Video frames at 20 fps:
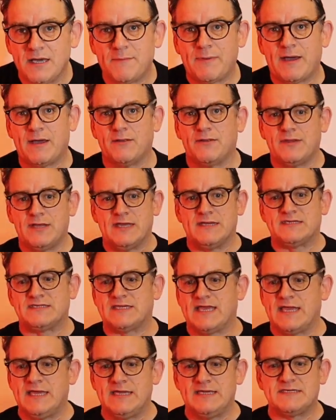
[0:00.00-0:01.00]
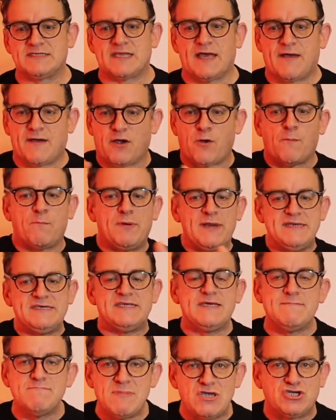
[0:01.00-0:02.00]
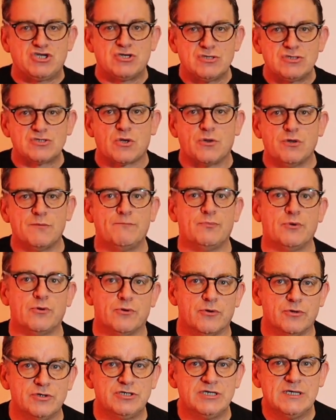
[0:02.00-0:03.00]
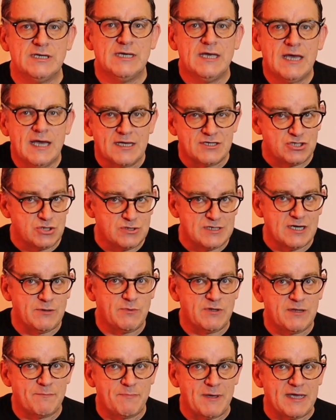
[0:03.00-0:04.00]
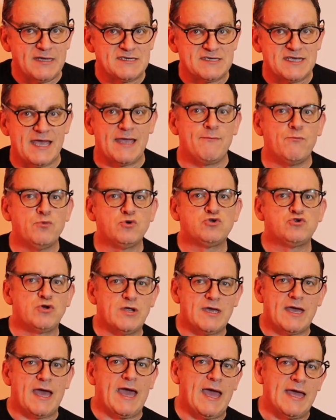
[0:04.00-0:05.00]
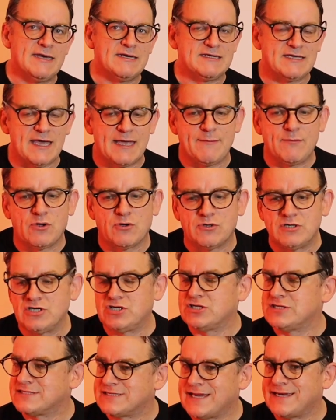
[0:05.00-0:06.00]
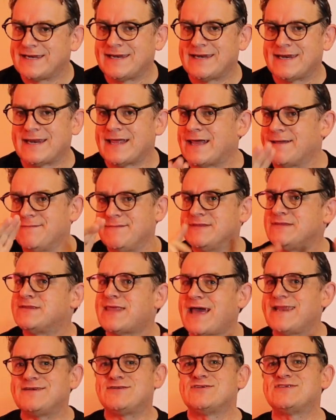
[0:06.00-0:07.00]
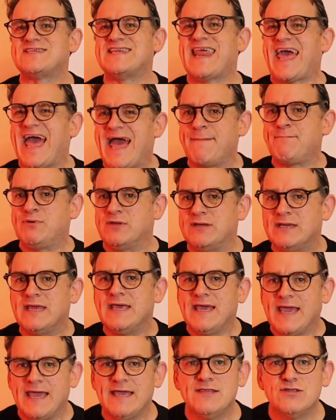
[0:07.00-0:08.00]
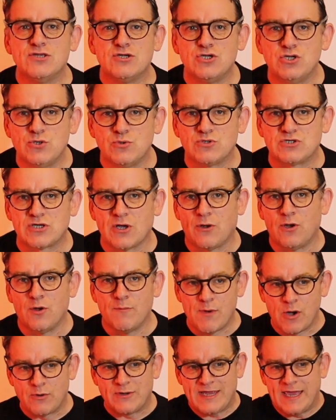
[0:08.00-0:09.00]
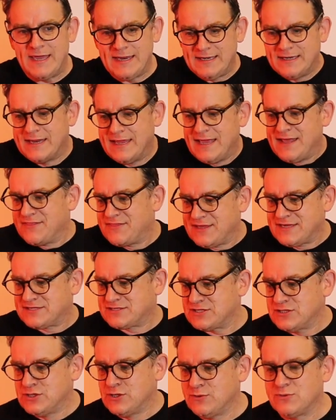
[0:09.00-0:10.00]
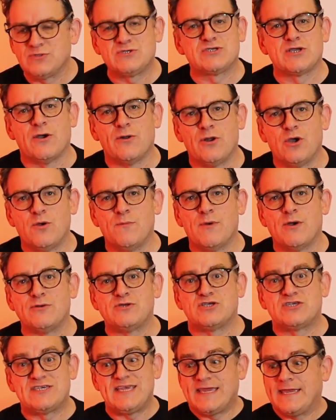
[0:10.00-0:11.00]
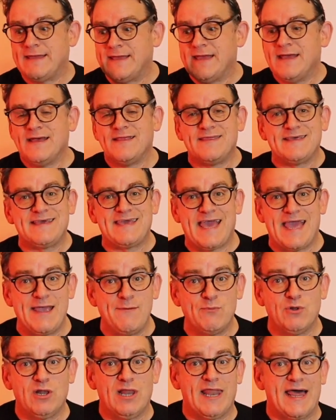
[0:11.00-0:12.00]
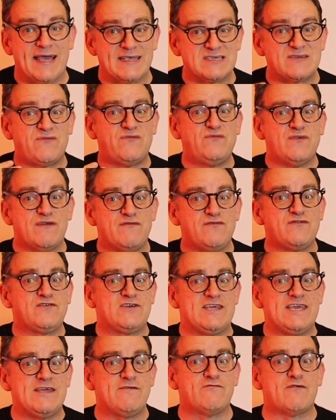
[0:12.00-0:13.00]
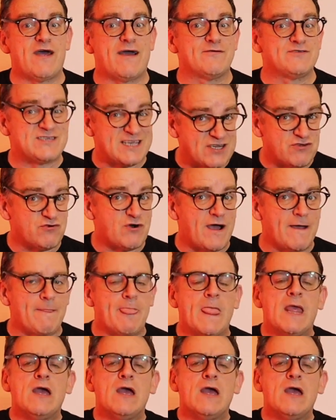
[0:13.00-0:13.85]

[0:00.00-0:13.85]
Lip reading: about this is that completing missions on the board, as you did with the base game, would trigger end game conditions. No. That doesn't happen in the new solo mode, in this new solo mode. You see, the game will last 15 rounds. That's right.